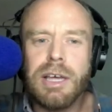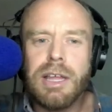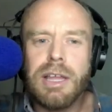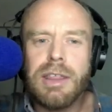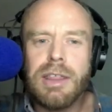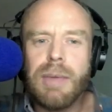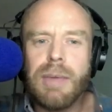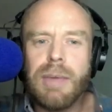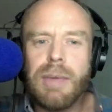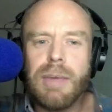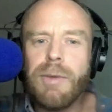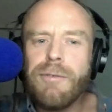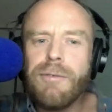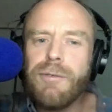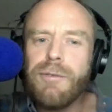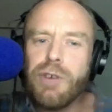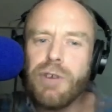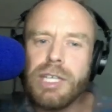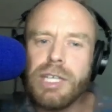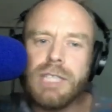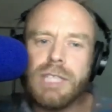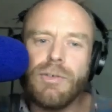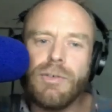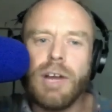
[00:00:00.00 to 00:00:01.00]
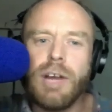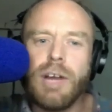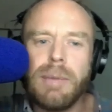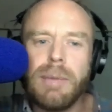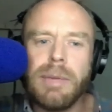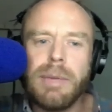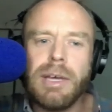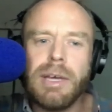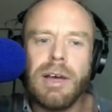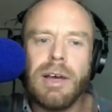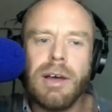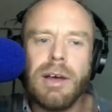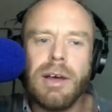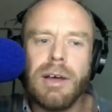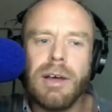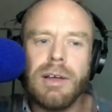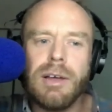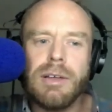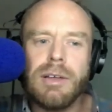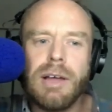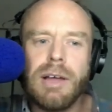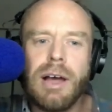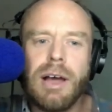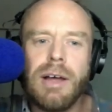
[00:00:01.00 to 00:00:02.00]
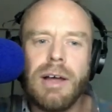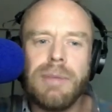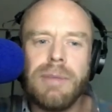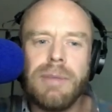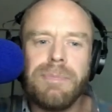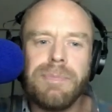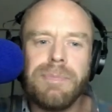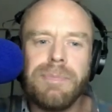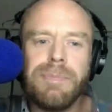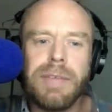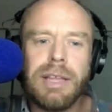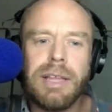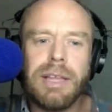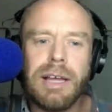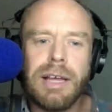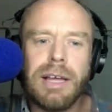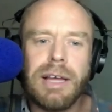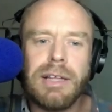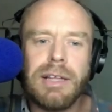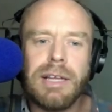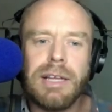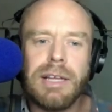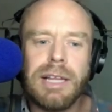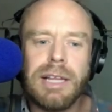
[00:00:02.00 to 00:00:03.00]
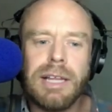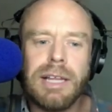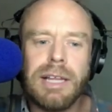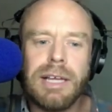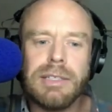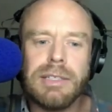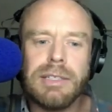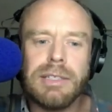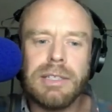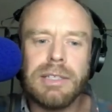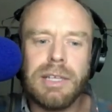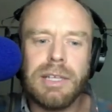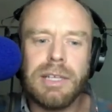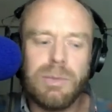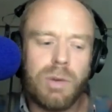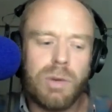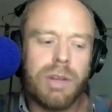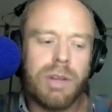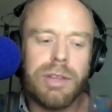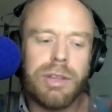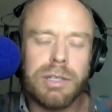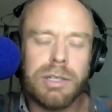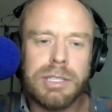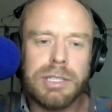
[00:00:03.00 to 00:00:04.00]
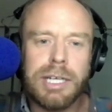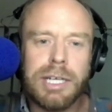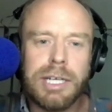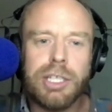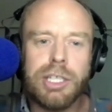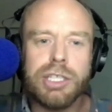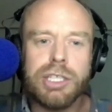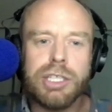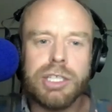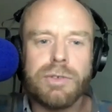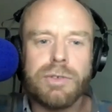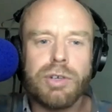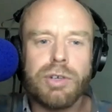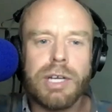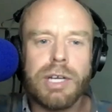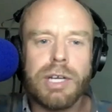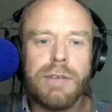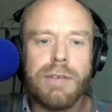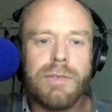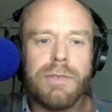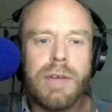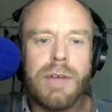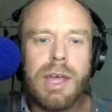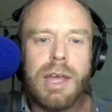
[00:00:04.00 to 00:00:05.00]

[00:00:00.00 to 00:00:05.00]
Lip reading: they were freeze framing her in one of those stages of grief.